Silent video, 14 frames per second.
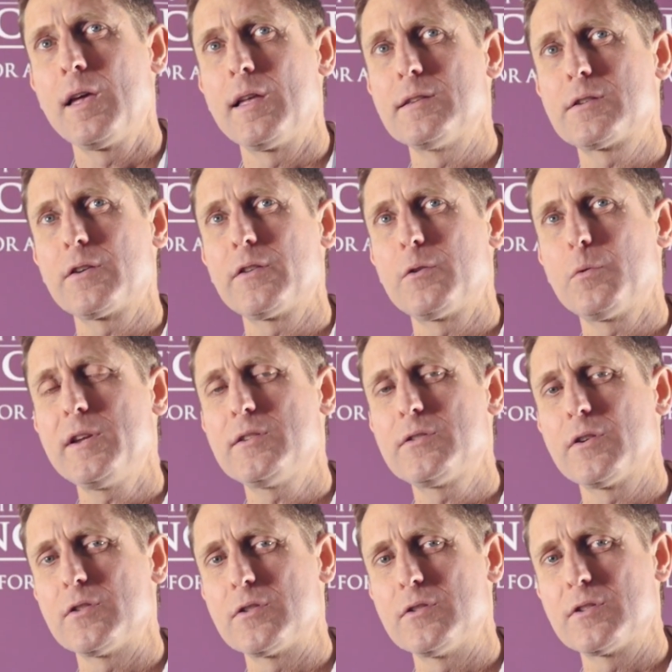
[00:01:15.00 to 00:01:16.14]
And so the
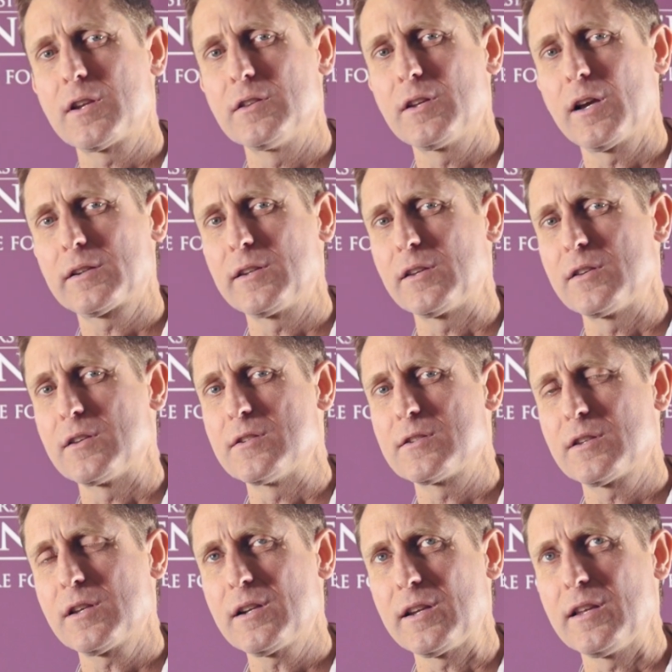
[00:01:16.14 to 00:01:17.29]
researchers conducting this
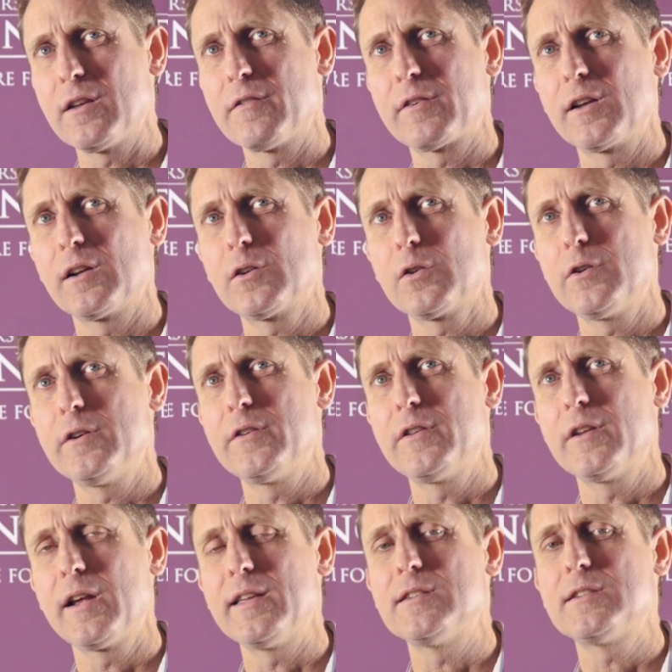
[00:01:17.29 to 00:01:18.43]
study have concluded
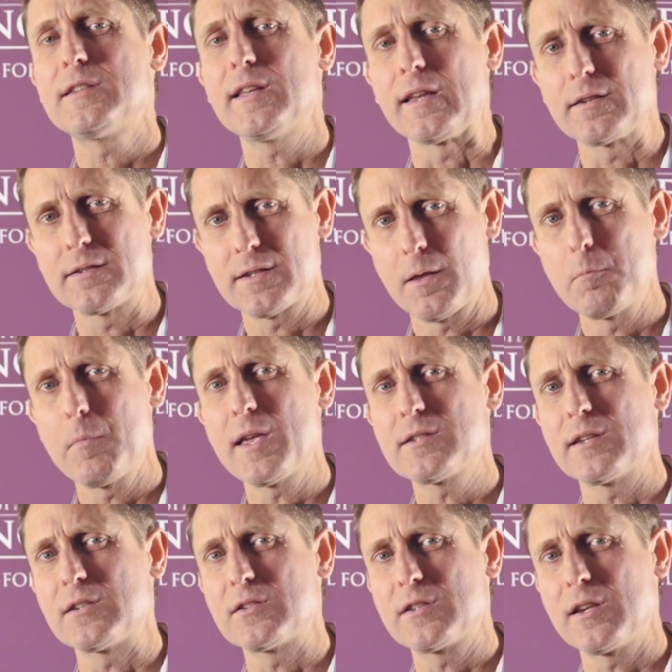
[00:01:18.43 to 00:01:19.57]
that a sixth mass
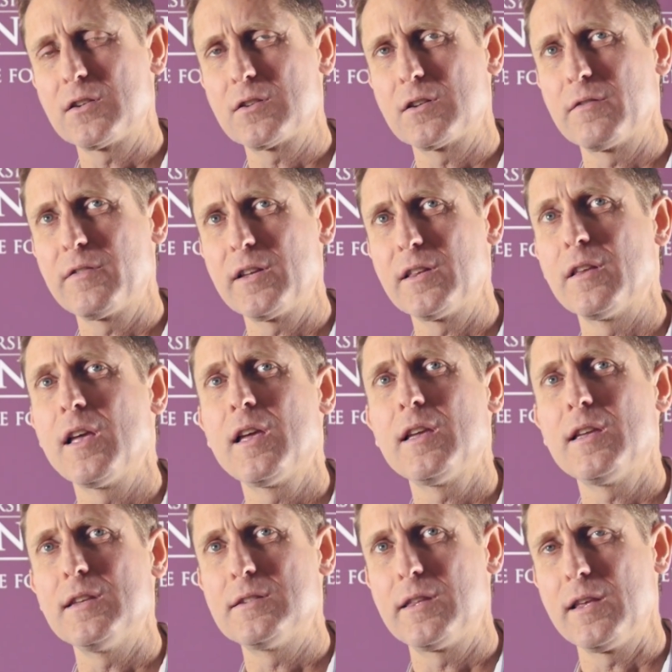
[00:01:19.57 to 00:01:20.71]
extinction event
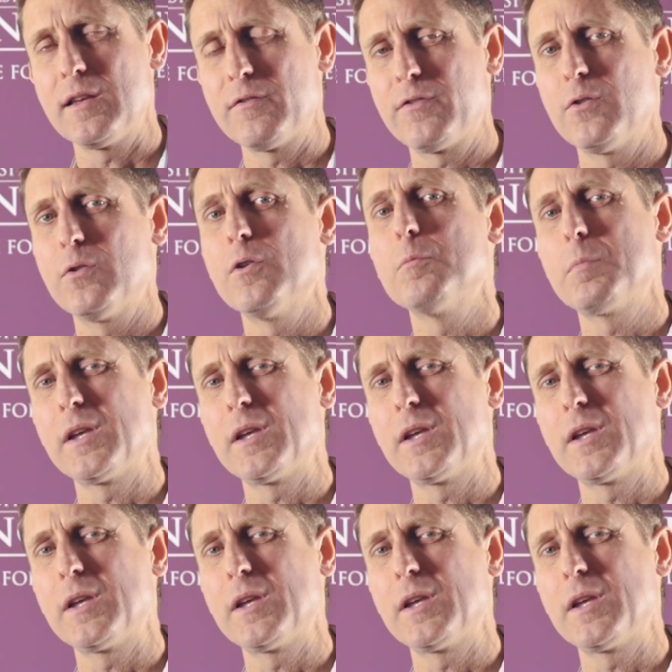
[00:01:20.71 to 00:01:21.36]
is therefore